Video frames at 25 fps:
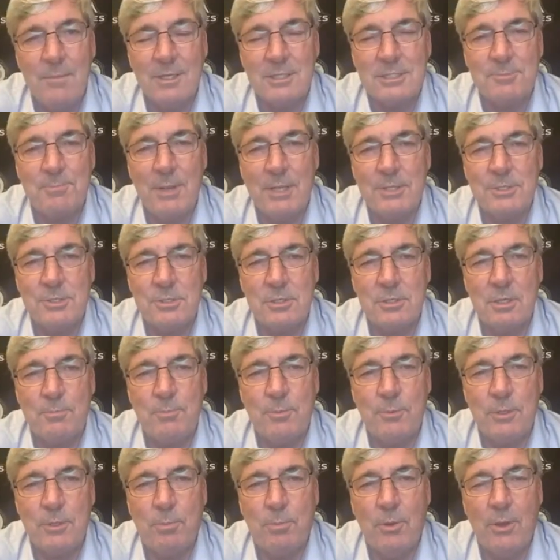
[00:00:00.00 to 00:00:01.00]
made a speech to
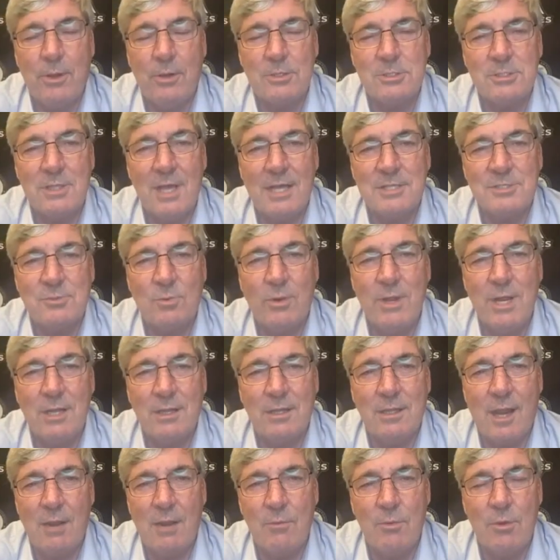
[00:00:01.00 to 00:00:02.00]
the players last
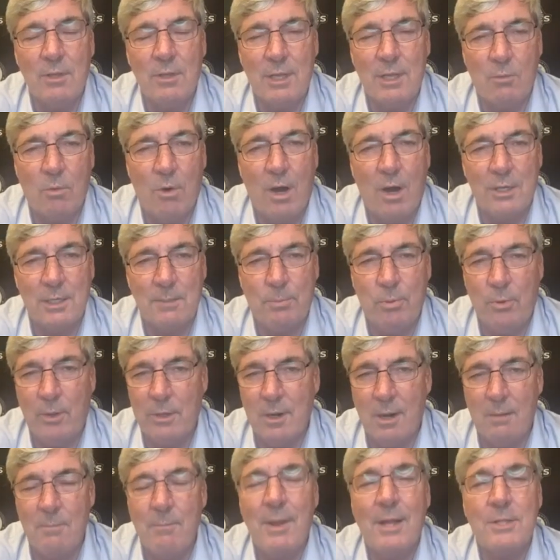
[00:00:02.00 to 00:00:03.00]
week that I really wanted to play
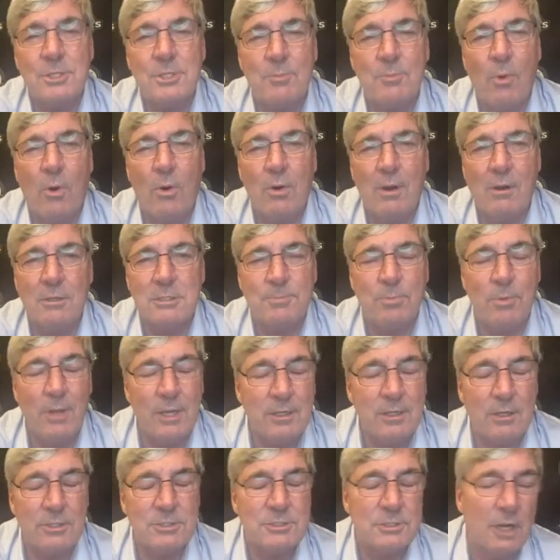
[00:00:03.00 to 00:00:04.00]
our bench more. I was
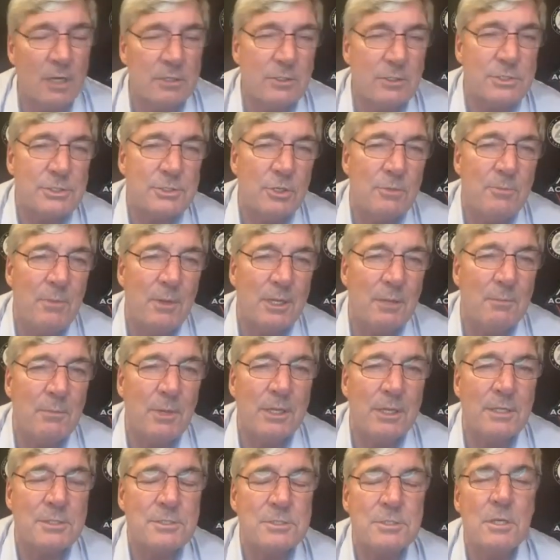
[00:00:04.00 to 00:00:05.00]
playing our starters too many
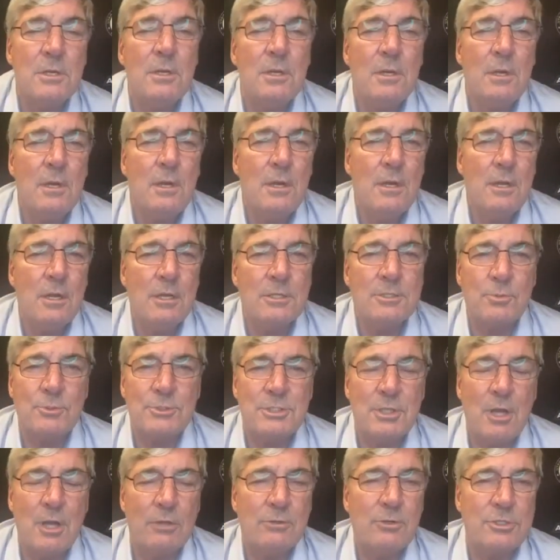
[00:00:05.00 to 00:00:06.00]
minutes. It's our
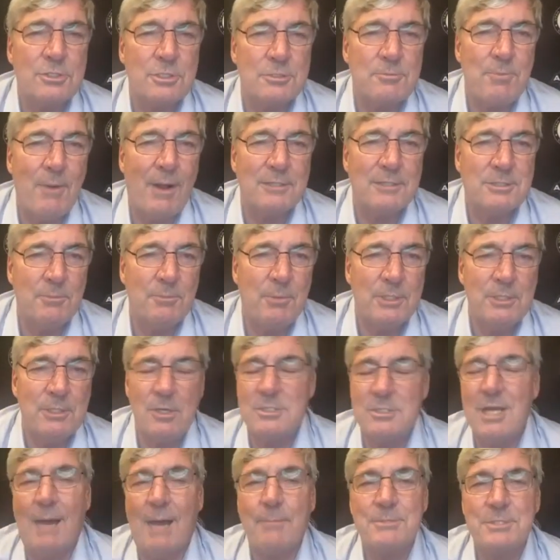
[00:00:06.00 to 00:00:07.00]
starters' responsibility,
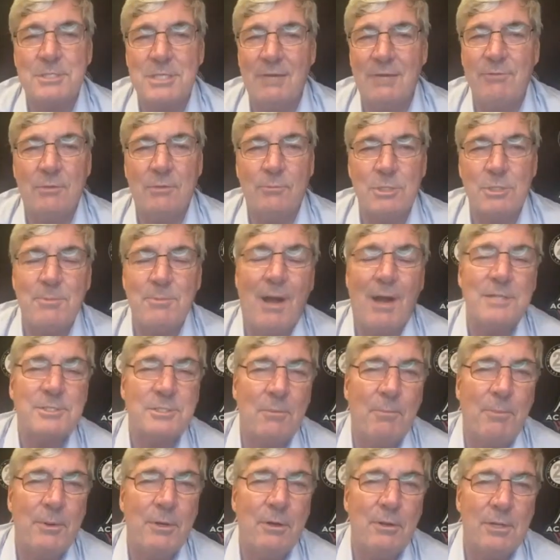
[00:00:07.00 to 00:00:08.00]
our top seven
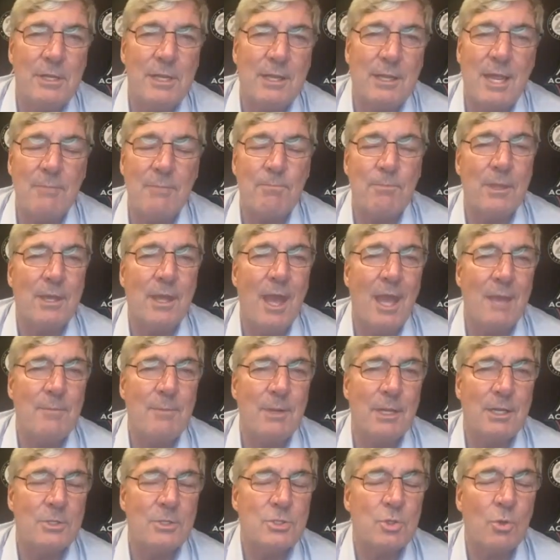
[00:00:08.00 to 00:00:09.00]
responsibility to keep the game
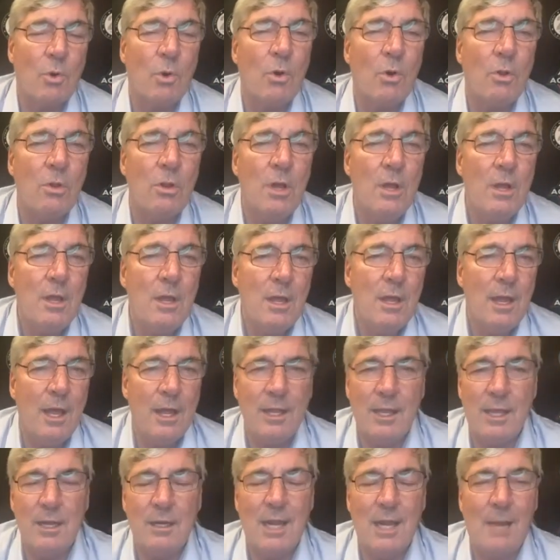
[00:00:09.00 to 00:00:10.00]
in control
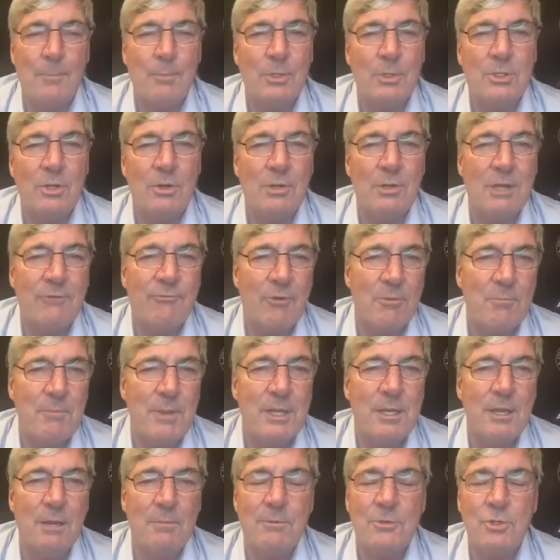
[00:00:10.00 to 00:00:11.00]
and get an opportunity for
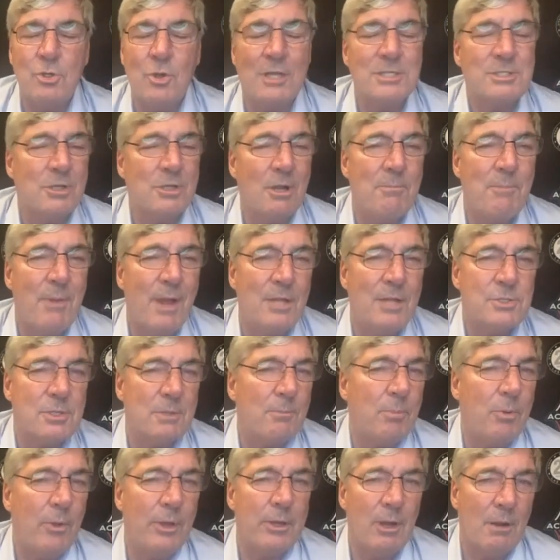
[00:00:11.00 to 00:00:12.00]
me to trust our bench
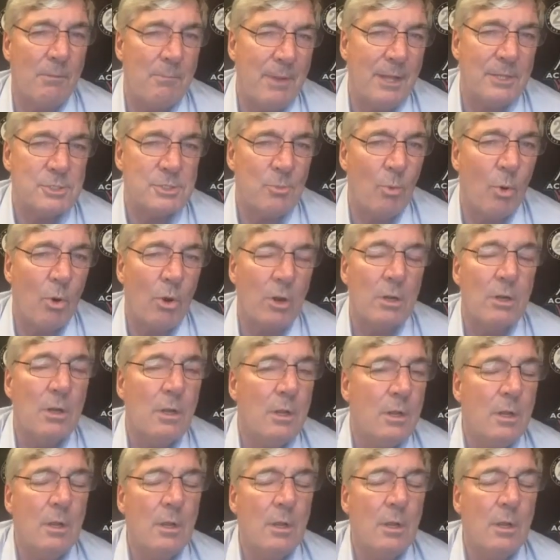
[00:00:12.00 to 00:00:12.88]
and play our bench more.